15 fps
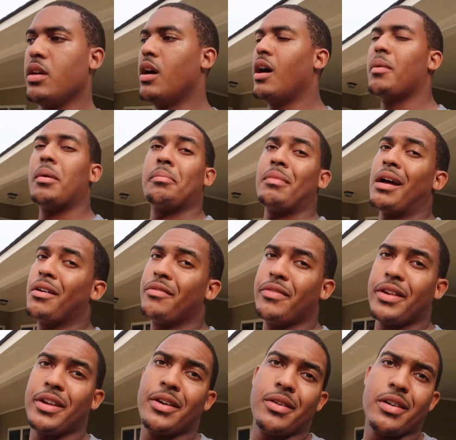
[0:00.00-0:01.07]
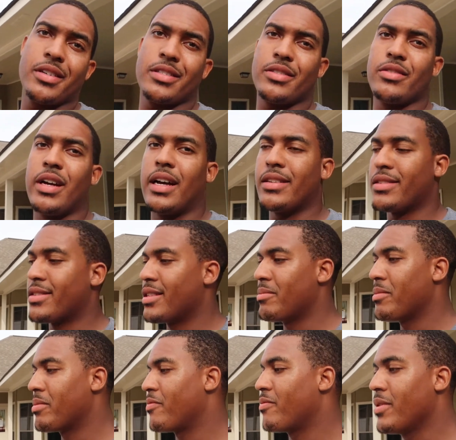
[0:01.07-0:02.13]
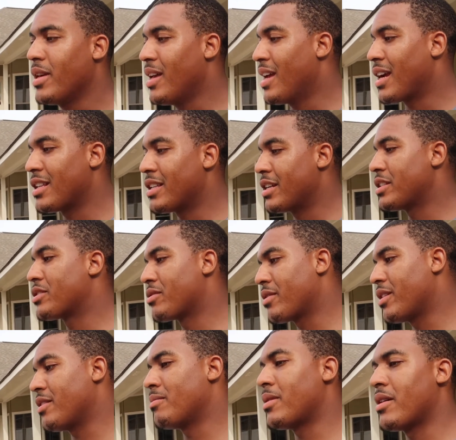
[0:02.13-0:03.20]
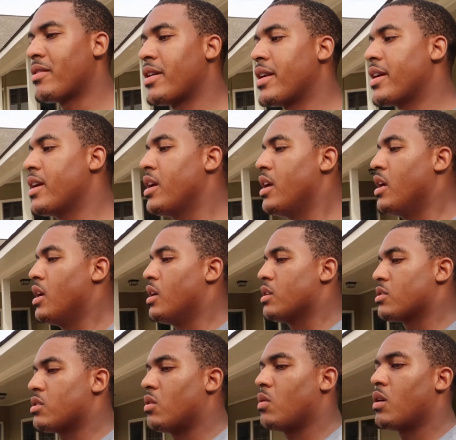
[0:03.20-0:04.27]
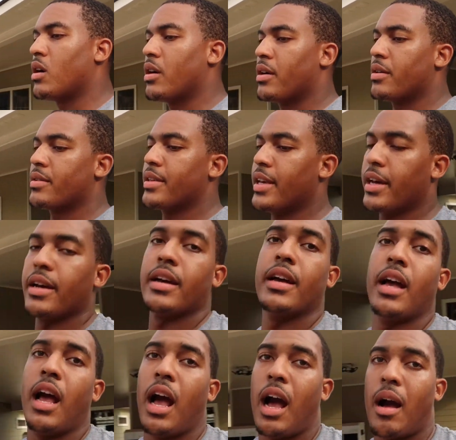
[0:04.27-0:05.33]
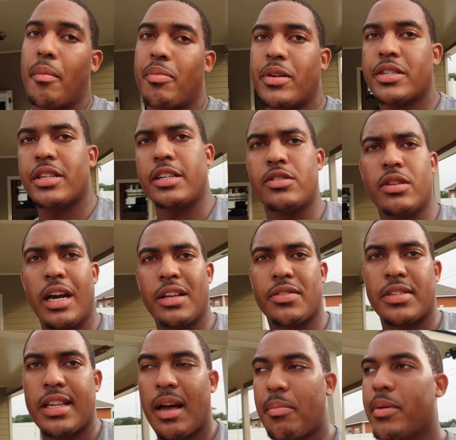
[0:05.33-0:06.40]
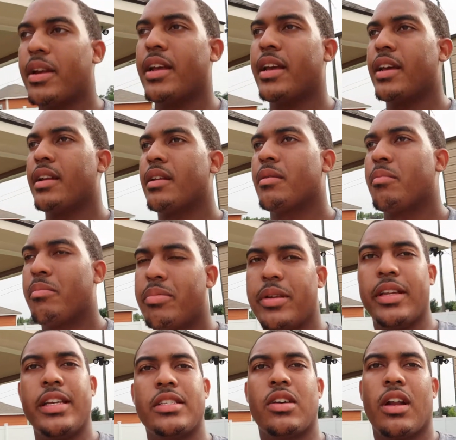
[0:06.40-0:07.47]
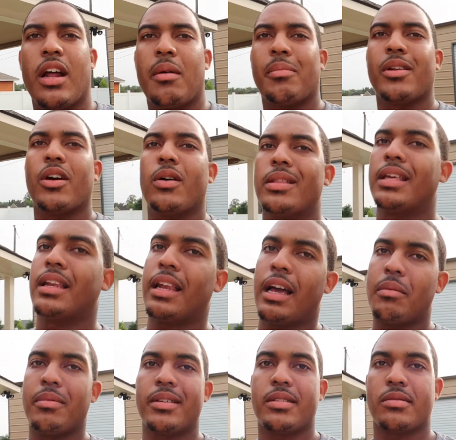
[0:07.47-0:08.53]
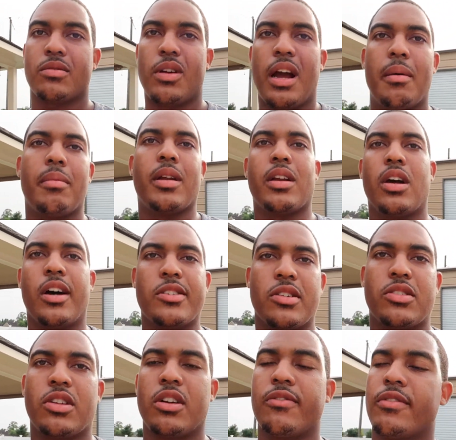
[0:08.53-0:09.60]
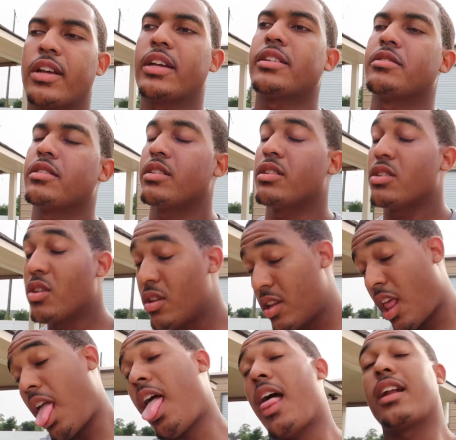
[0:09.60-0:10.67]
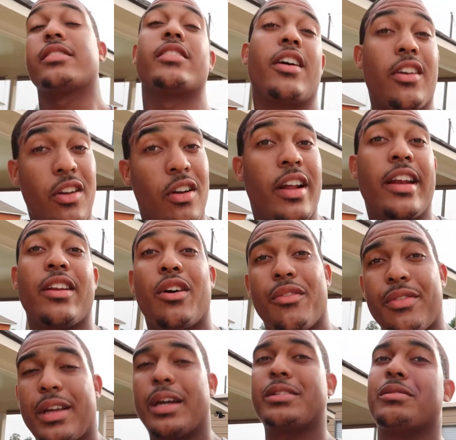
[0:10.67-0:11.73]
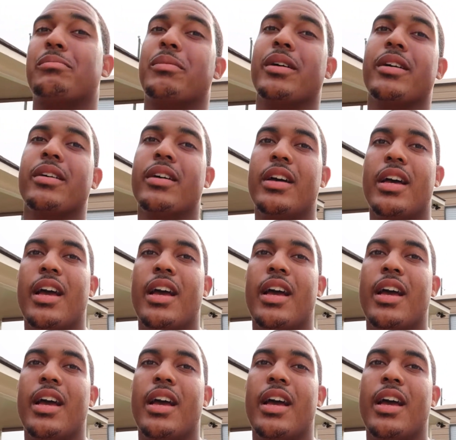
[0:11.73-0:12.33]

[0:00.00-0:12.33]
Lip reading: I'm not gonna video it because you guys have seen me clean 3 of them already. So yeah, I appreciate you guys for stopping in. Please go down below, hit that like button, subscribe button, and also turn on that notification bell.